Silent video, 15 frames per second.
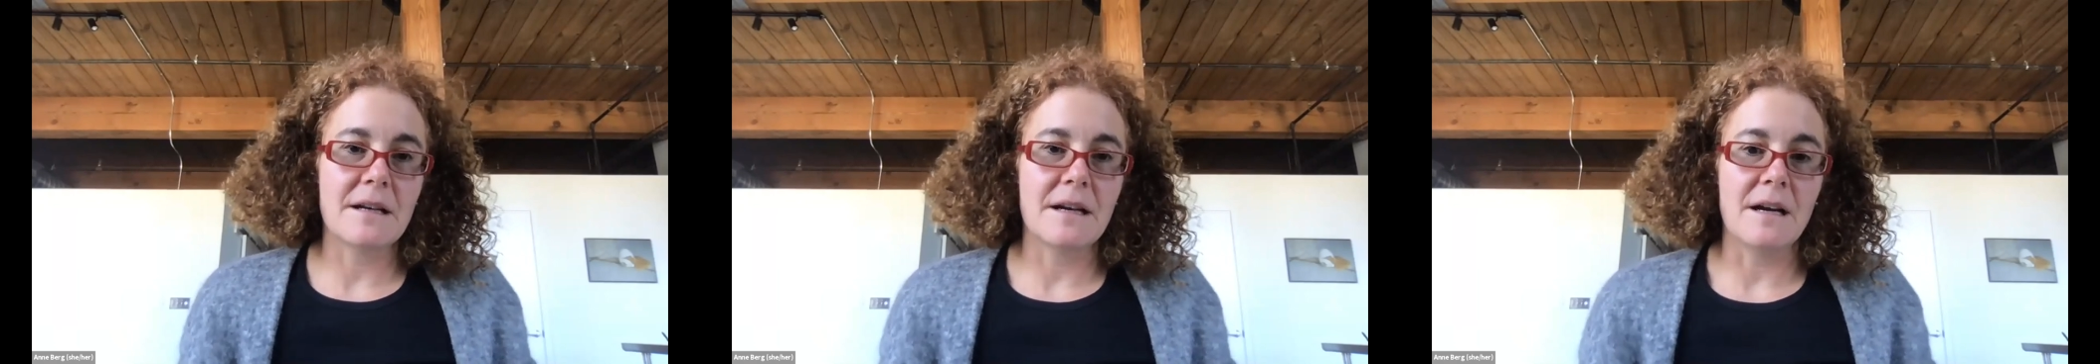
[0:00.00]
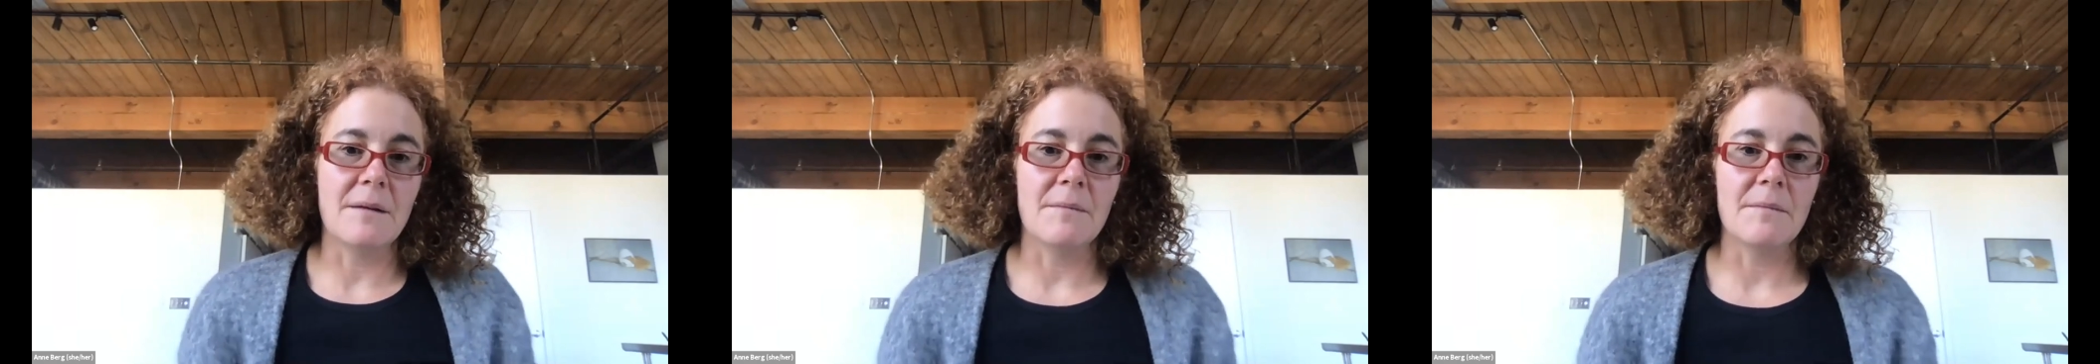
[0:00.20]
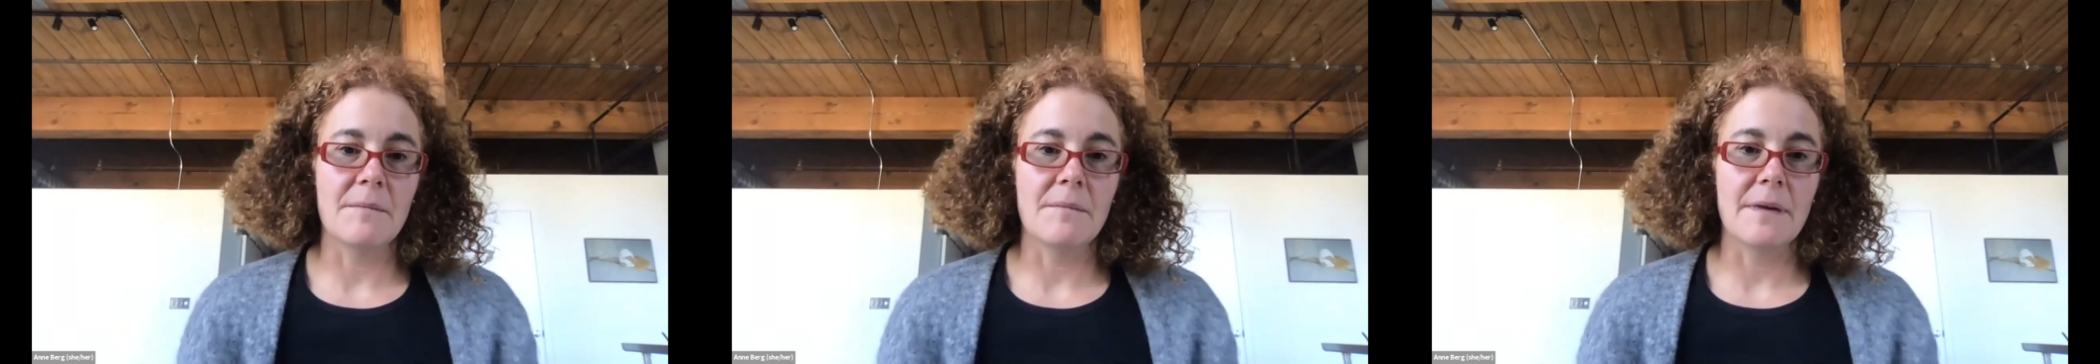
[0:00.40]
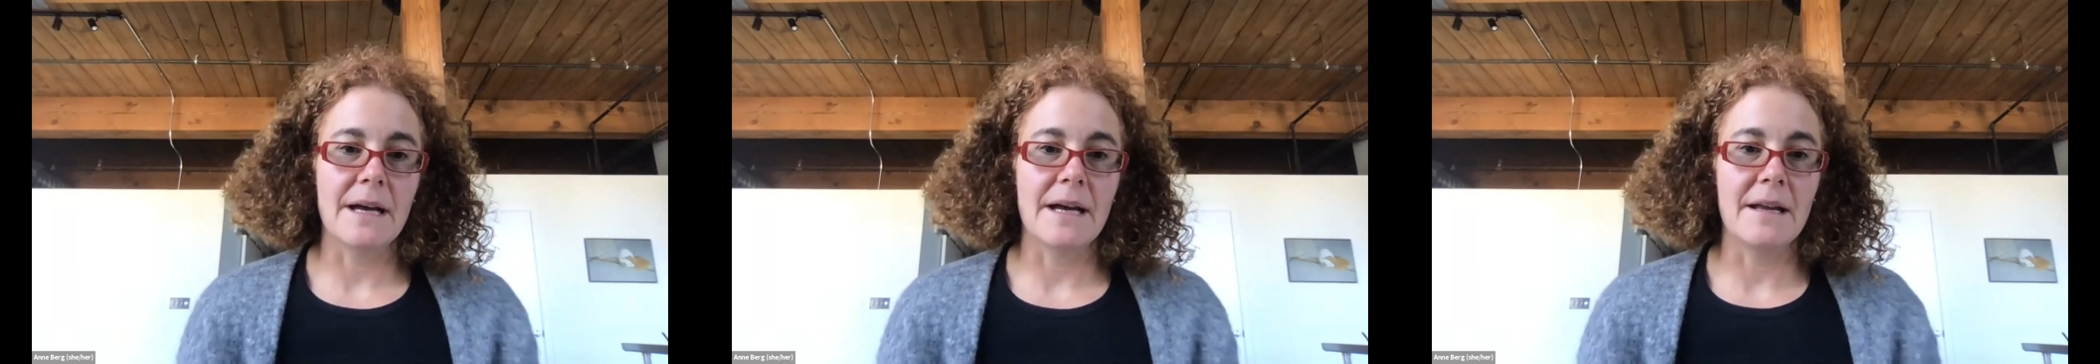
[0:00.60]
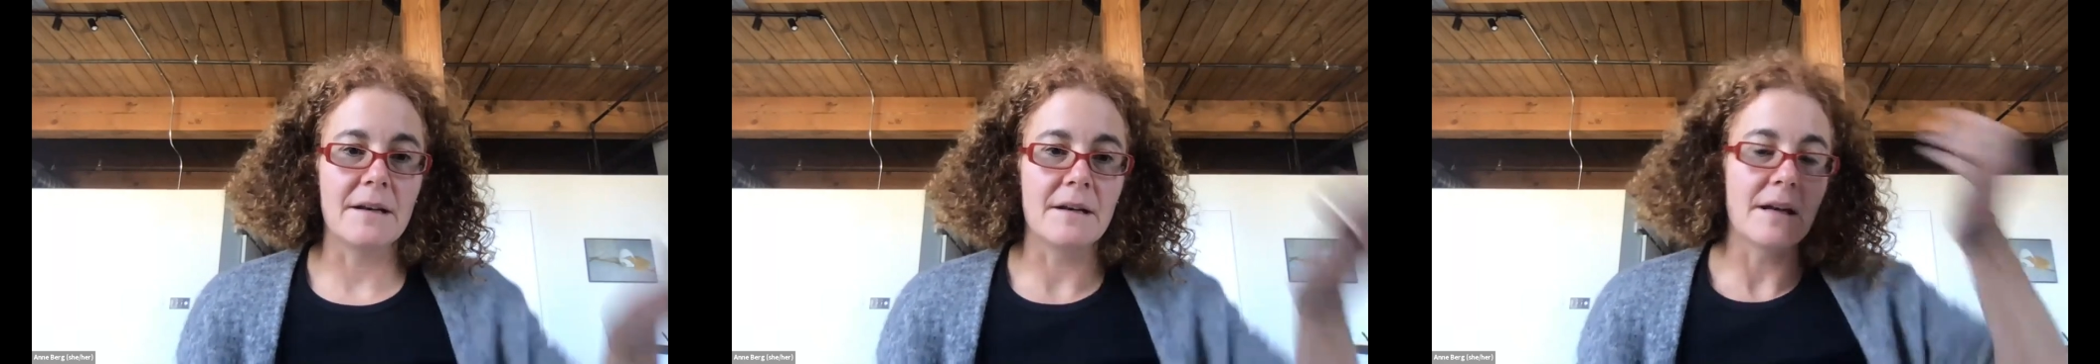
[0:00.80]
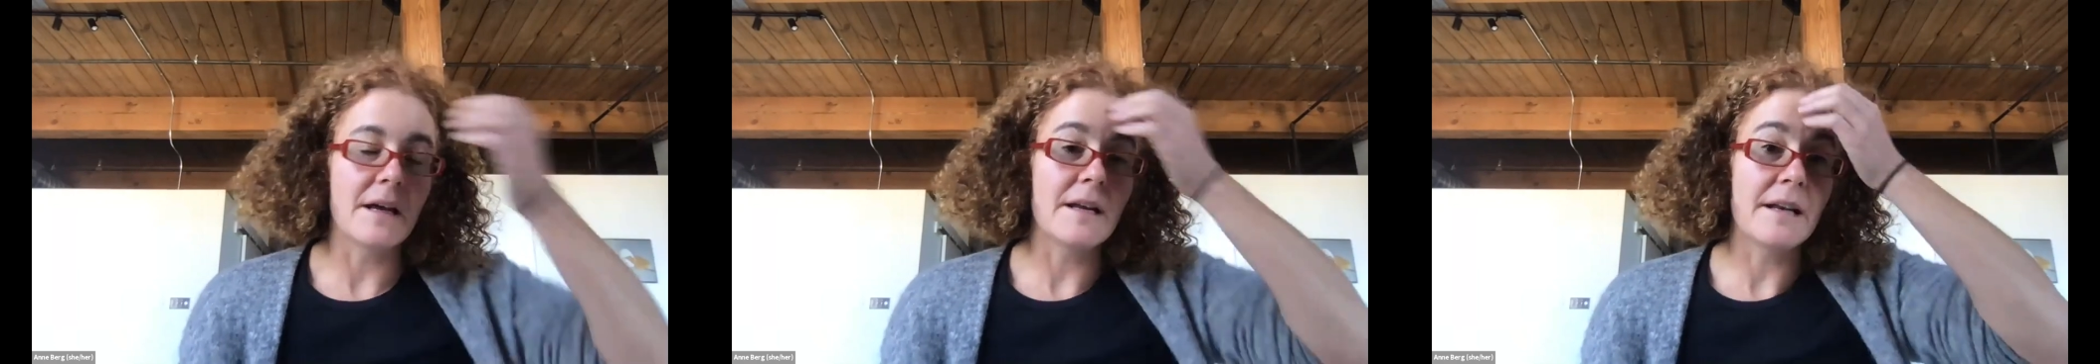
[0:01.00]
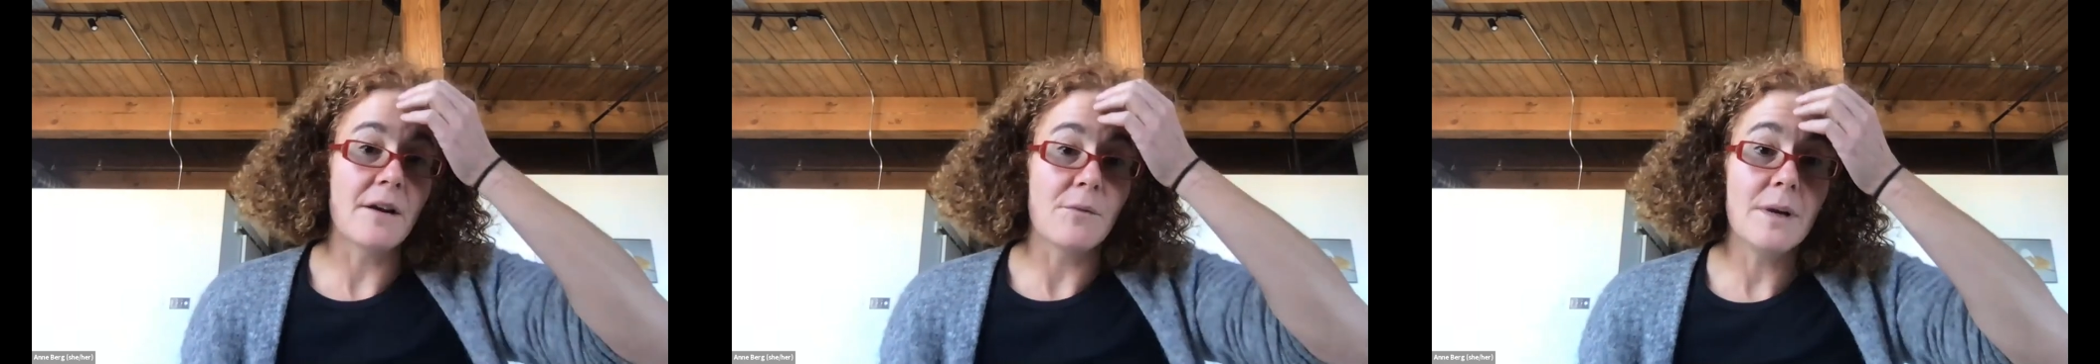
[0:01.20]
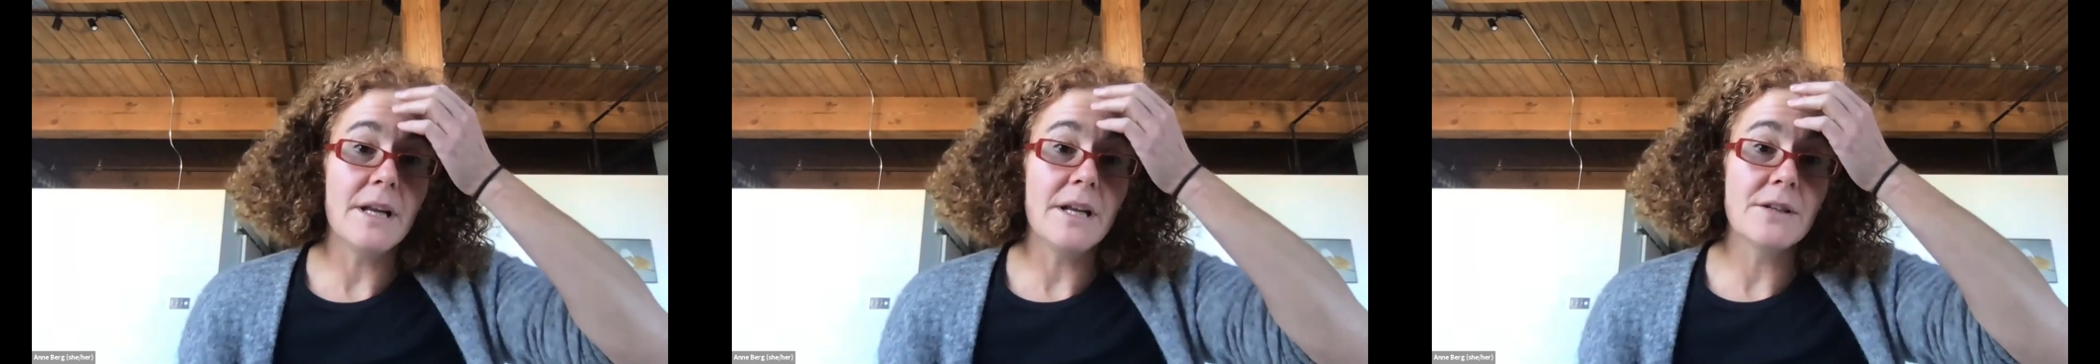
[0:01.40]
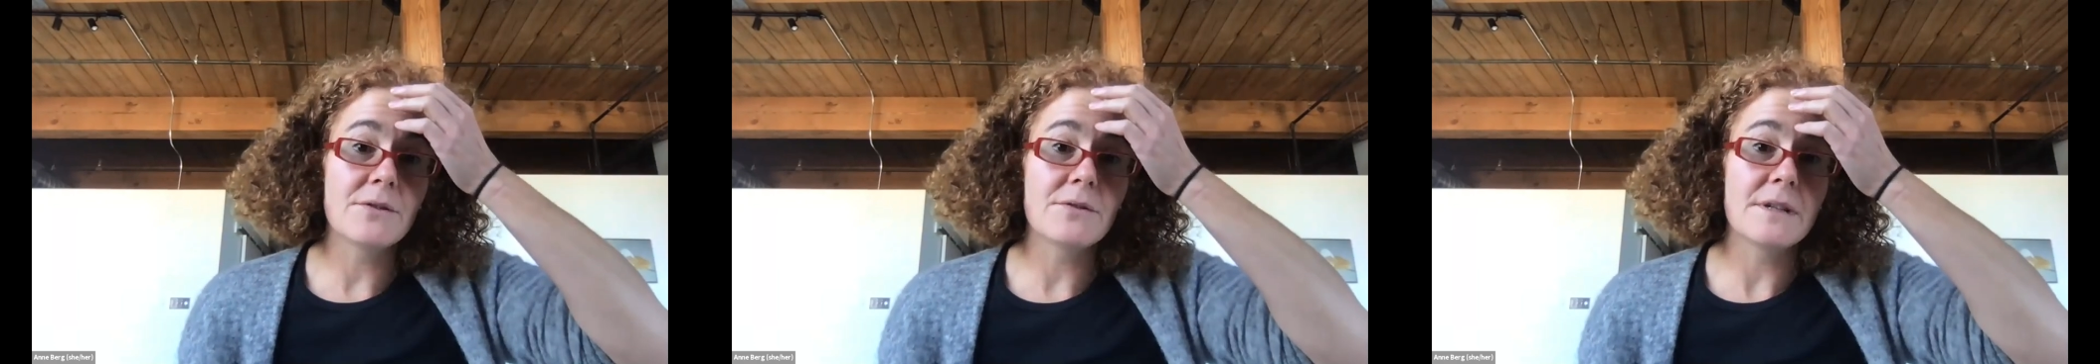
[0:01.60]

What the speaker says: and are willing to,